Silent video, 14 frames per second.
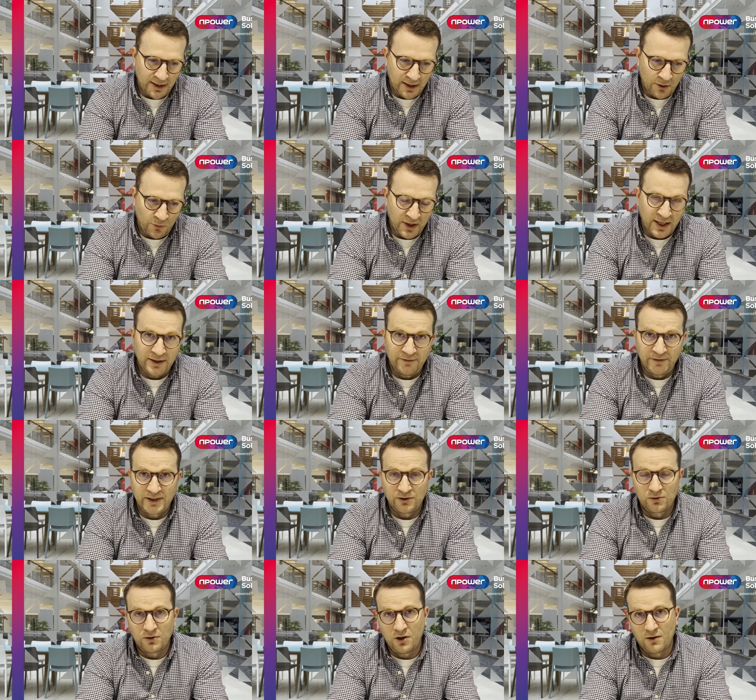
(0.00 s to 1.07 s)
with any
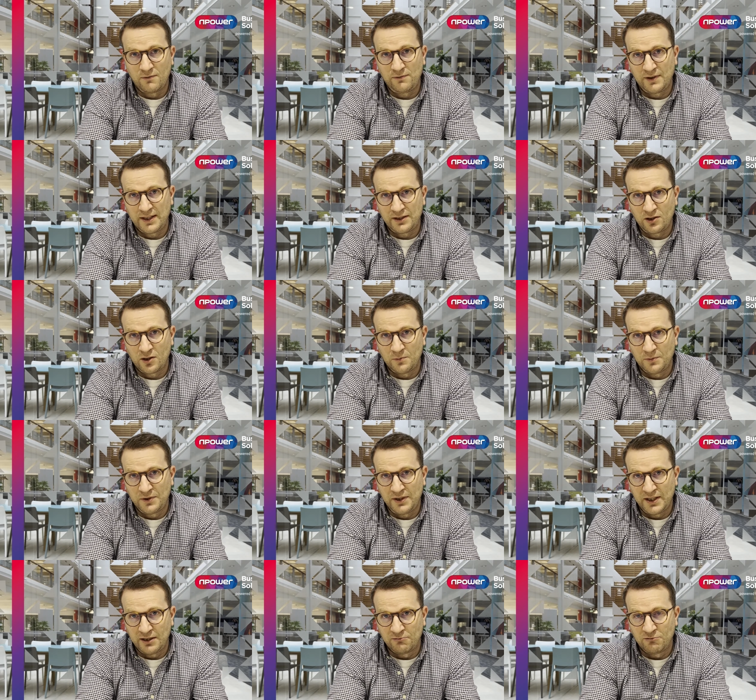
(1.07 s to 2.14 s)
physical conflict comes
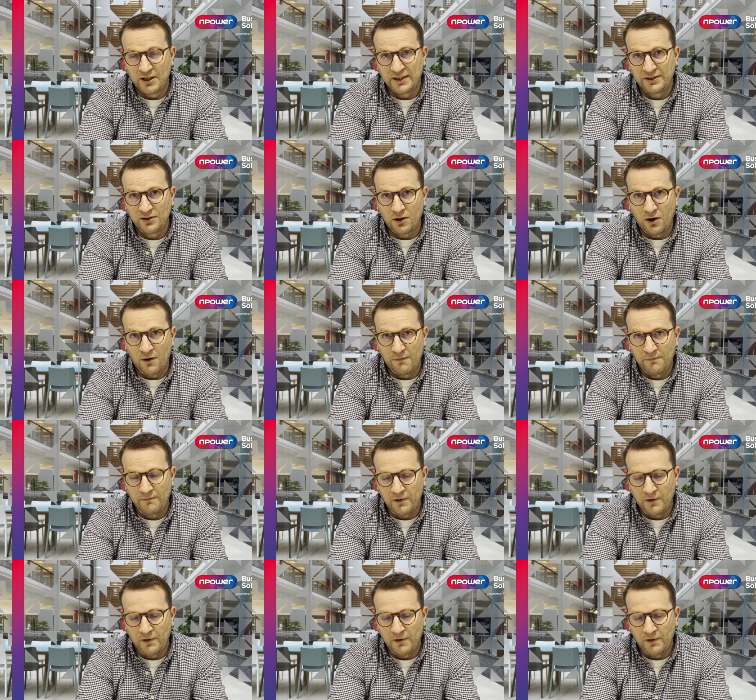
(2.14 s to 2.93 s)
the risk of